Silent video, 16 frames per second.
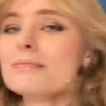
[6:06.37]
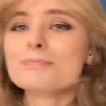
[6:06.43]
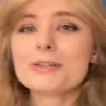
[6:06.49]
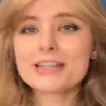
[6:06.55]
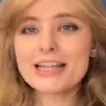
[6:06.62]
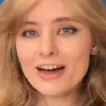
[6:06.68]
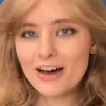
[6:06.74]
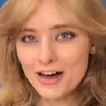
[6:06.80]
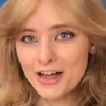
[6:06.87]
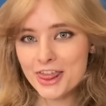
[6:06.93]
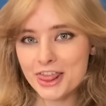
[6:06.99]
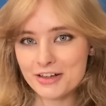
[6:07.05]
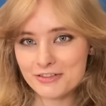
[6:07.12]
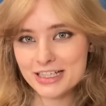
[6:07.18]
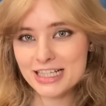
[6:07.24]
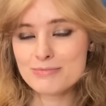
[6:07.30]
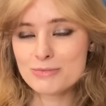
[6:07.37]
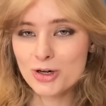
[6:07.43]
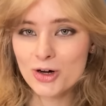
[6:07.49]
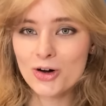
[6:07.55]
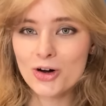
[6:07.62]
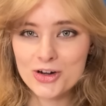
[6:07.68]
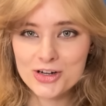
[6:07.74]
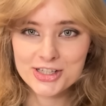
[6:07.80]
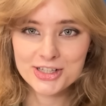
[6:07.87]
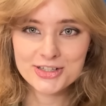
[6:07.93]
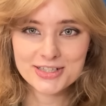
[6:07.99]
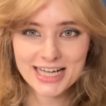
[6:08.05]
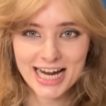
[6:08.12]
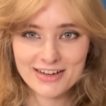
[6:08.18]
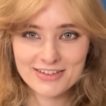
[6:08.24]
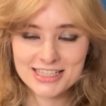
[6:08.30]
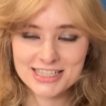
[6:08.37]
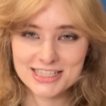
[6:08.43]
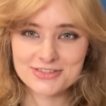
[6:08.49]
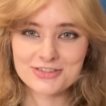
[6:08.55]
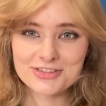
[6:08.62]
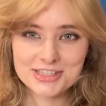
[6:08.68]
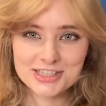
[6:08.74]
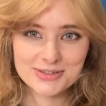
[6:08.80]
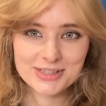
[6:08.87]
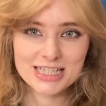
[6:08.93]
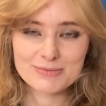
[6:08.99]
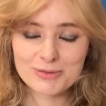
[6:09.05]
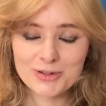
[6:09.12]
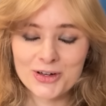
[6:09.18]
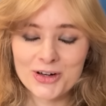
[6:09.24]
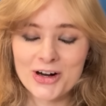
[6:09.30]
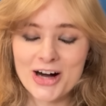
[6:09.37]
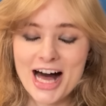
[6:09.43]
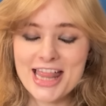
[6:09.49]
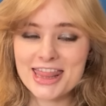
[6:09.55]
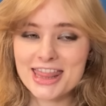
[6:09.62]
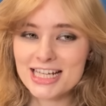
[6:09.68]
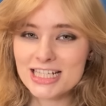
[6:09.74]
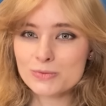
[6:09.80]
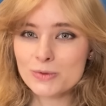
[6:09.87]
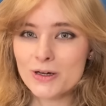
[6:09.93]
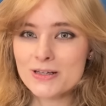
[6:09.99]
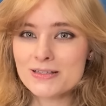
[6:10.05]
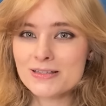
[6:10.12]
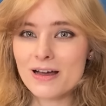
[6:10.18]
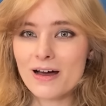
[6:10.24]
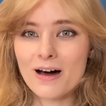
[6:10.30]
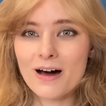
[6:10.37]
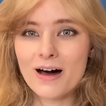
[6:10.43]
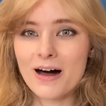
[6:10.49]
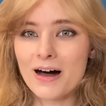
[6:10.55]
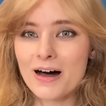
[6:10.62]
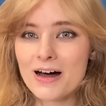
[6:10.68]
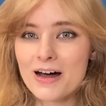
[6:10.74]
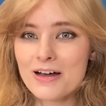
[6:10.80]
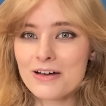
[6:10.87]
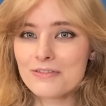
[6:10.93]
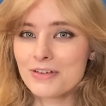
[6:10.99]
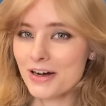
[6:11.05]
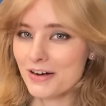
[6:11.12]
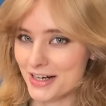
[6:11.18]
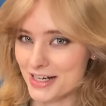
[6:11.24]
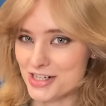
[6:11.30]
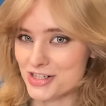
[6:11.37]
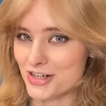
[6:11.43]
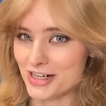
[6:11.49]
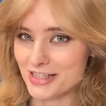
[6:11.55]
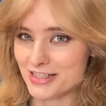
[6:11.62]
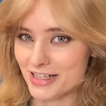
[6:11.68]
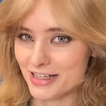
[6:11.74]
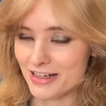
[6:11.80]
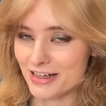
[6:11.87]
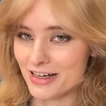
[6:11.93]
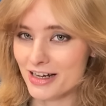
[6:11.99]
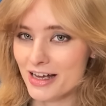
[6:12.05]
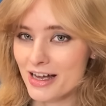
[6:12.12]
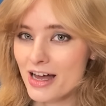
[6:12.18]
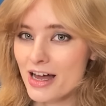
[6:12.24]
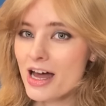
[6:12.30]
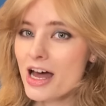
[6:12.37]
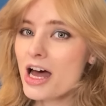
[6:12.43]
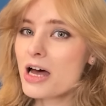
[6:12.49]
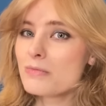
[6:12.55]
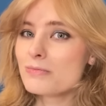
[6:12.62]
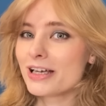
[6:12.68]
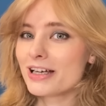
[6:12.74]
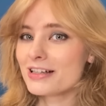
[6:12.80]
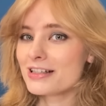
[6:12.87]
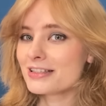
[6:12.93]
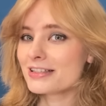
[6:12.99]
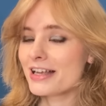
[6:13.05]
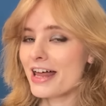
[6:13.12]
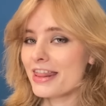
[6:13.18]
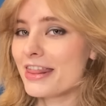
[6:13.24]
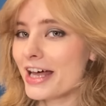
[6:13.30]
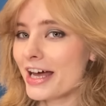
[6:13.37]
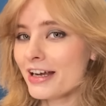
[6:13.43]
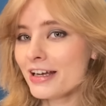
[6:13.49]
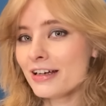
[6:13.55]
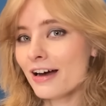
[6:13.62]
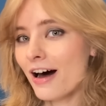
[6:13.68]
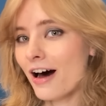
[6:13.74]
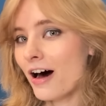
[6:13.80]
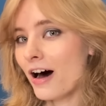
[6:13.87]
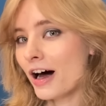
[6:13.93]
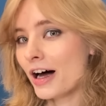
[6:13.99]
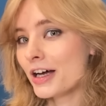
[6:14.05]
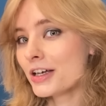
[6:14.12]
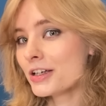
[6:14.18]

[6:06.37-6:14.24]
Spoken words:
But there are 3 more unused characters for us to explore, and these ones are very interesting because they are